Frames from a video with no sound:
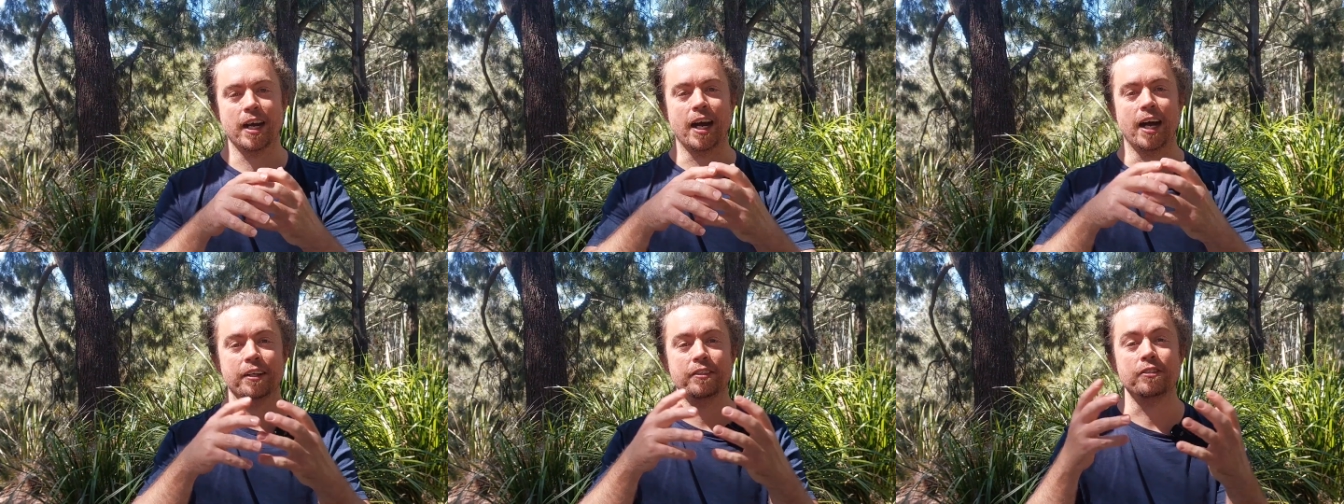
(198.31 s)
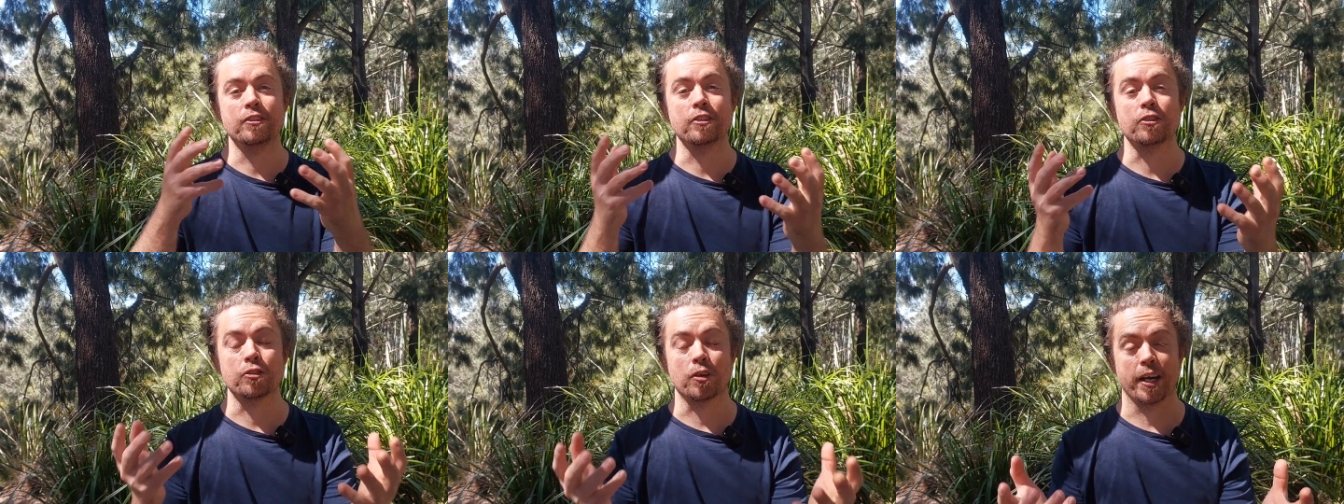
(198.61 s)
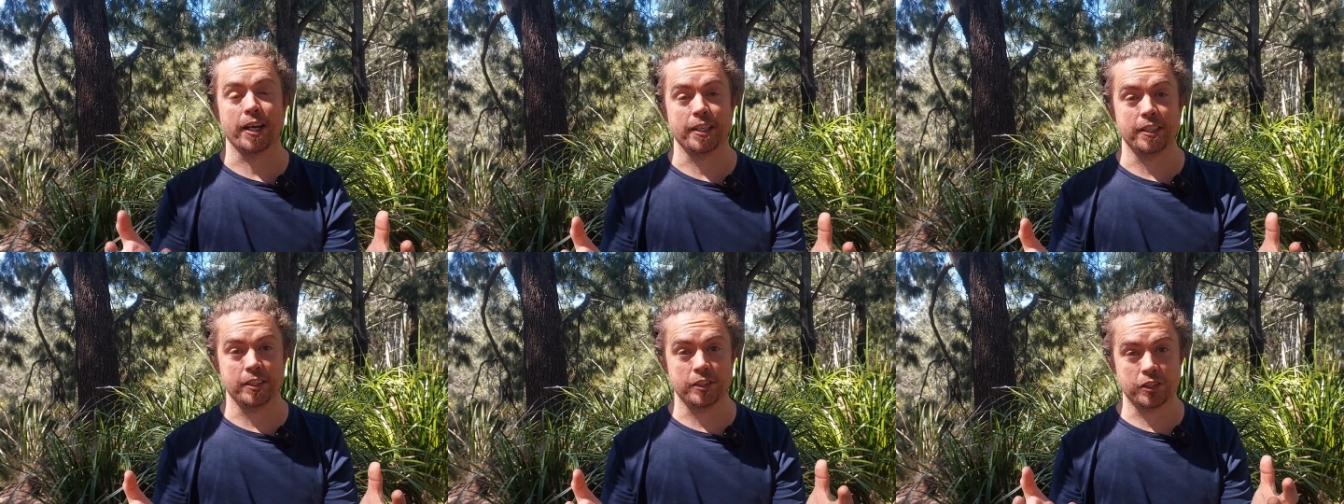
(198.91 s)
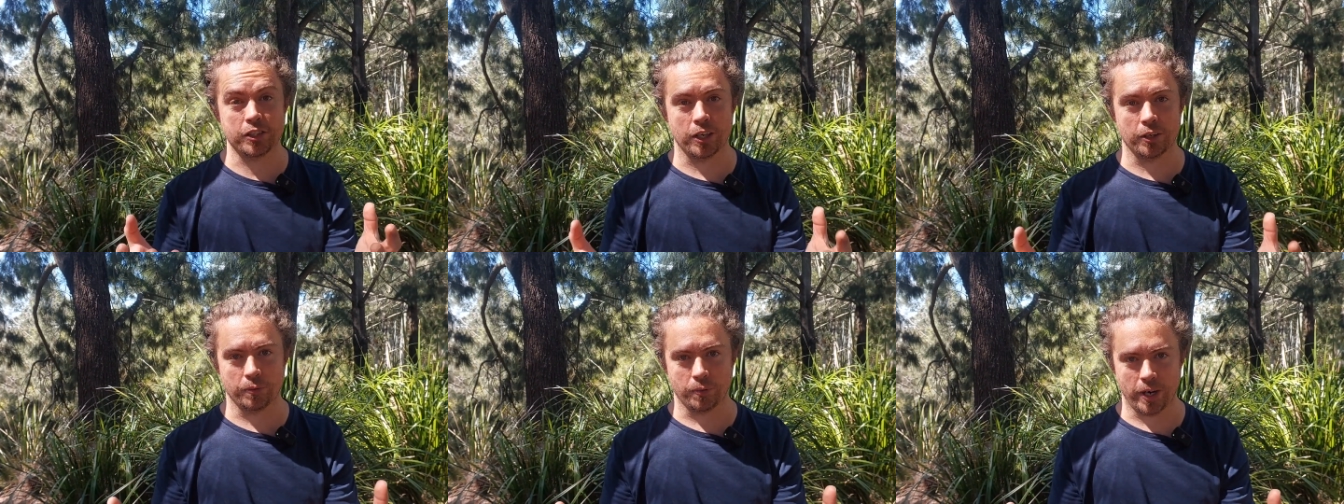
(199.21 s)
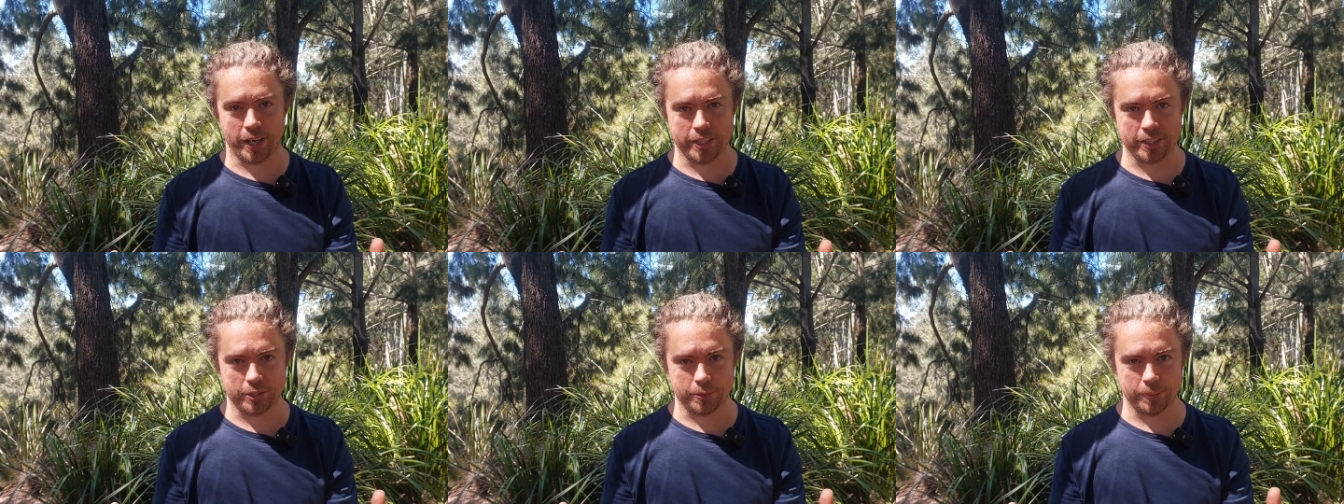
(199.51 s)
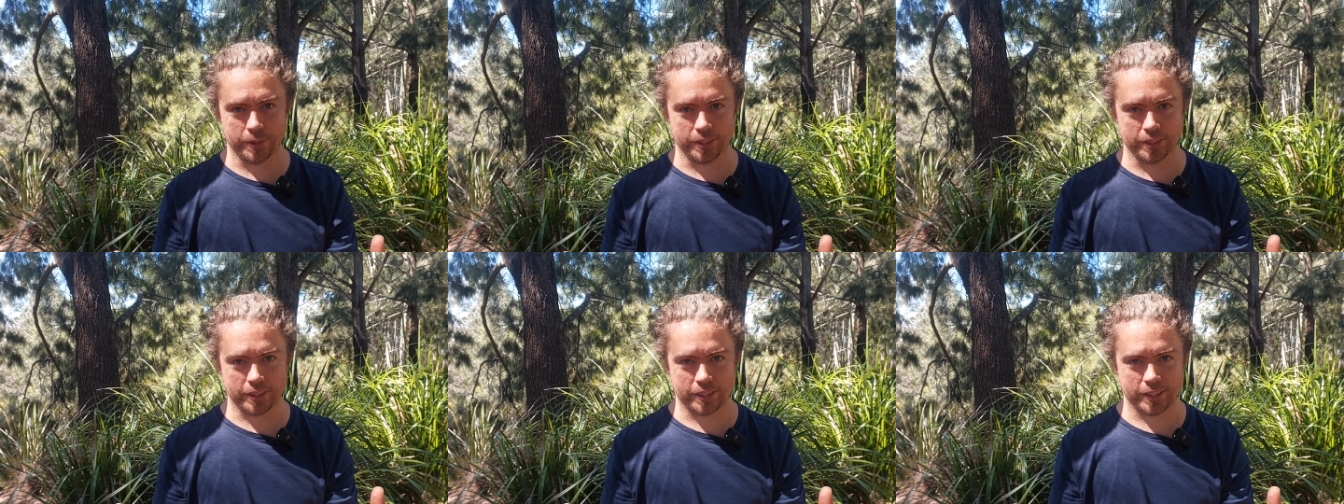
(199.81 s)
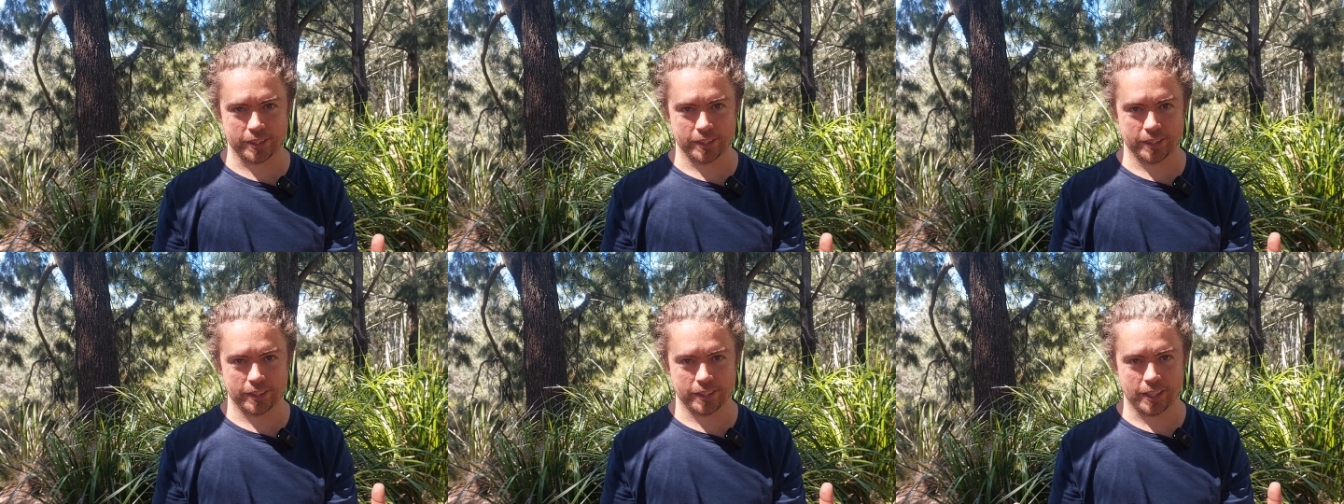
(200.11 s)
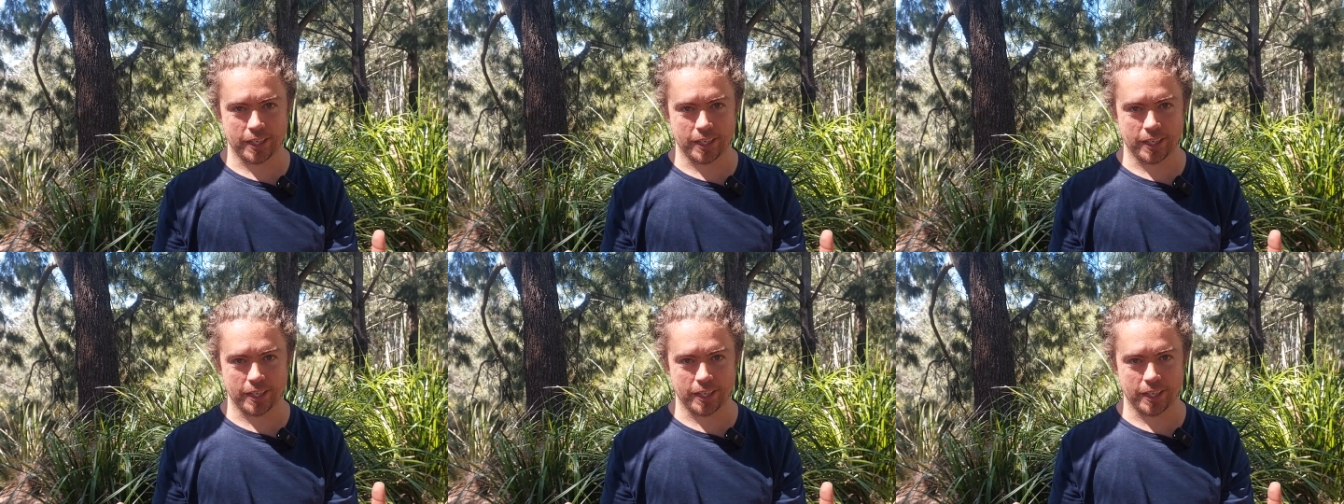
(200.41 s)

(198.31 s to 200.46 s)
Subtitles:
under drainage arrangements